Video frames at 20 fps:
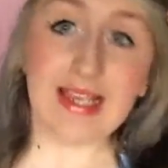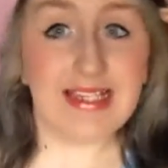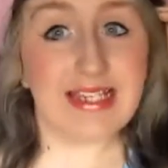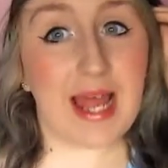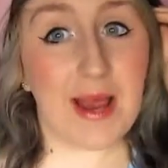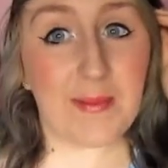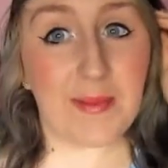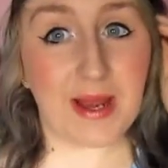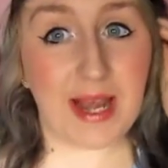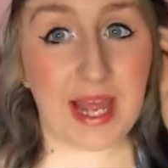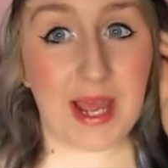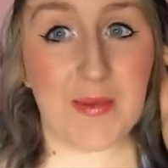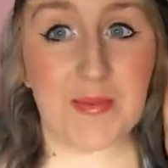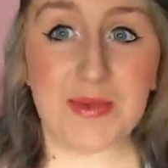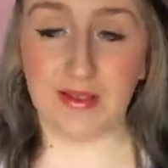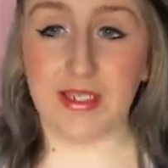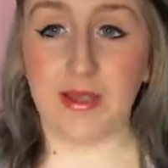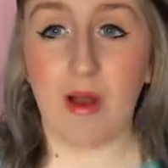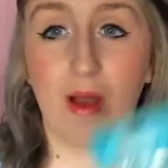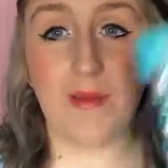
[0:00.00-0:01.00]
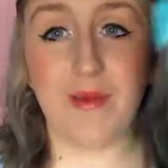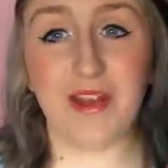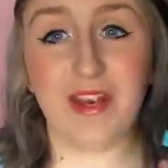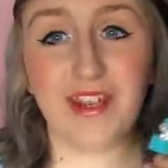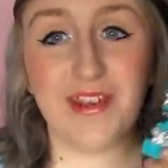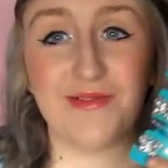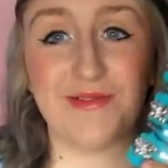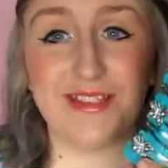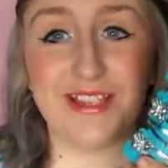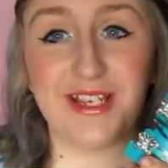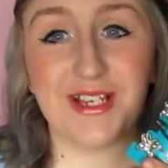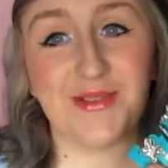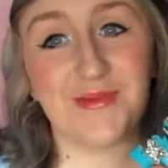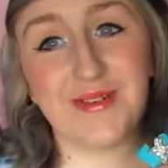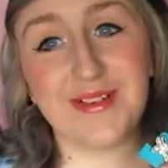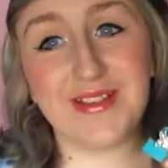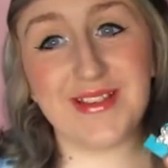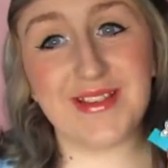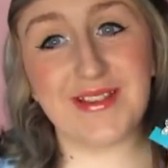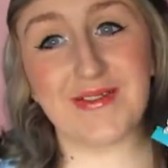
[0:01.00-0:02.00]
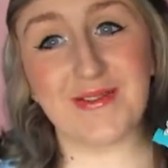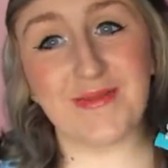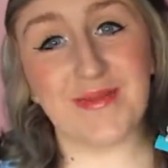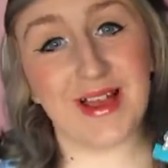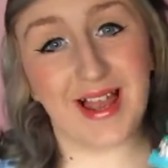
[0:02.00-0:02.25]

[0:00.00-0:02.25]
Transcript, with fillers: snap clips, so I'm going to use these ones from